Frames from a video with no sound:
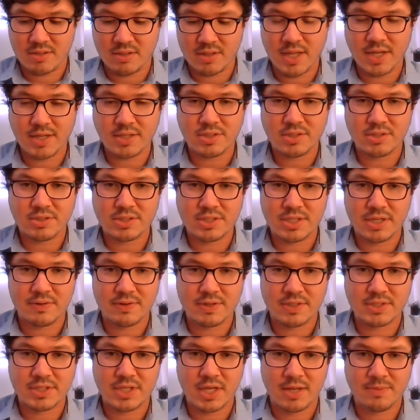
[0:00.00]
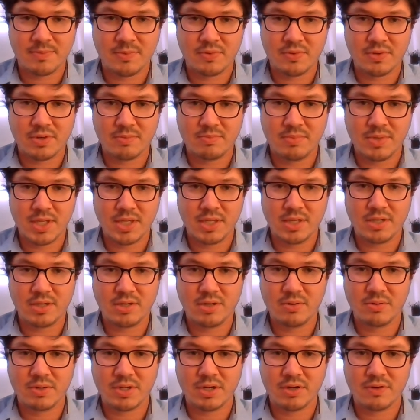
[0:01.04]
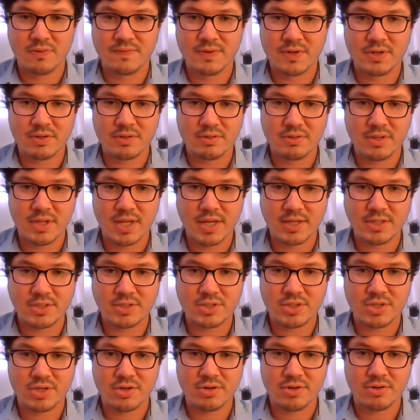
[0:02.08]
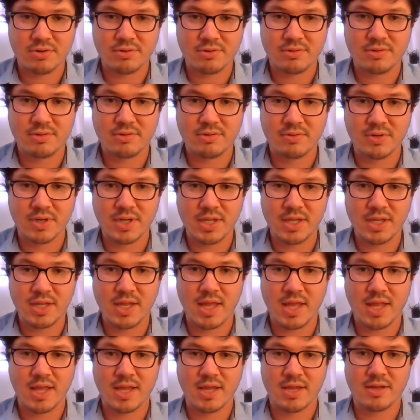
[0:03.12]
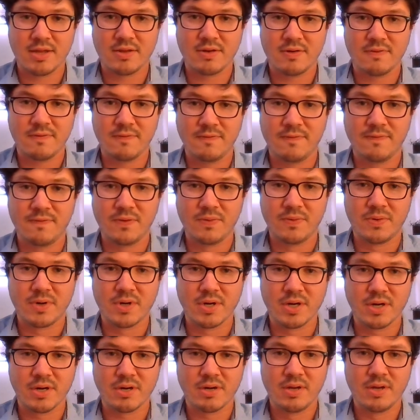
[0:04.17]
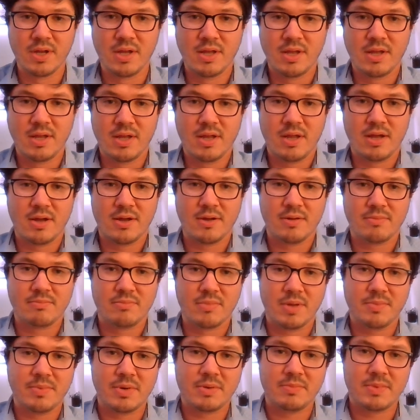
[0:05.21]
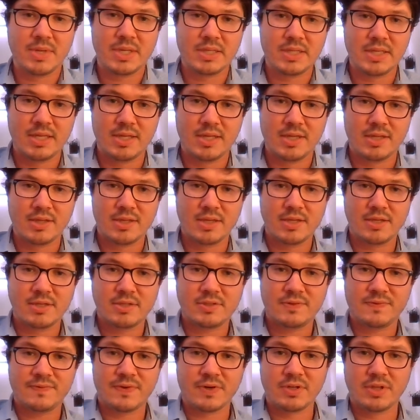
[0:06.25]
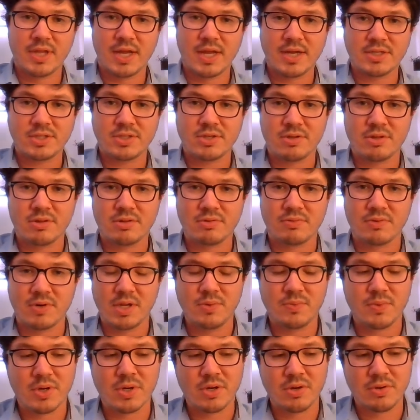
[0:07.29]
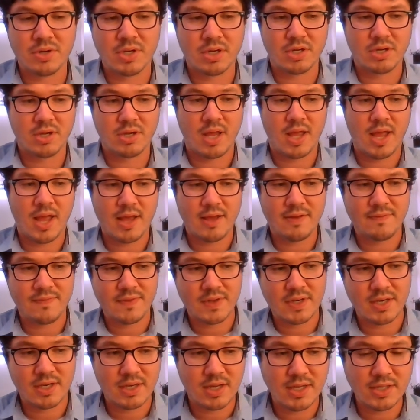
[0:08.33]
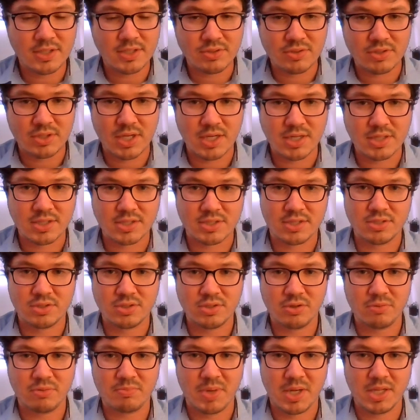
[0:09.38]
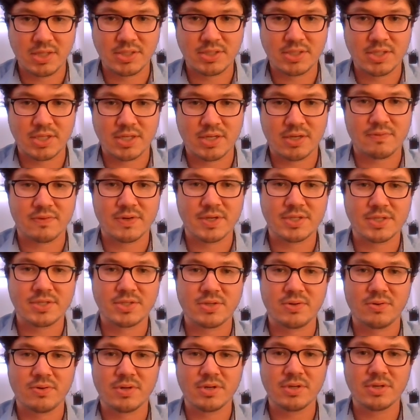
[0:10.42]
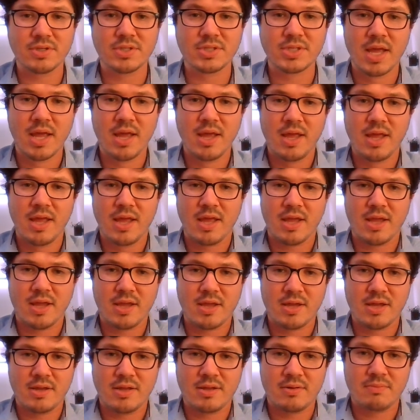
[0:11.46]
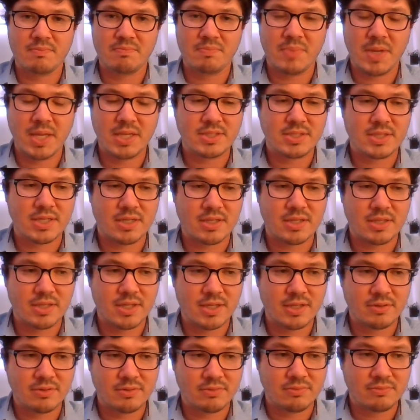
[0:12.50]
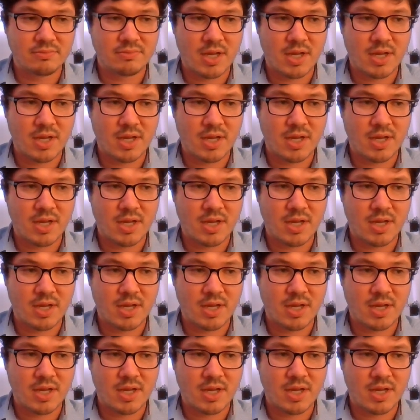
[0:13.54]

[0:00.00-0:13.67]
lecture series, I'm going to be going over lecture 3 and 4. I'm going to be leading these. For lecture 3, we're going to have an introduction to polygenic risk scores and basically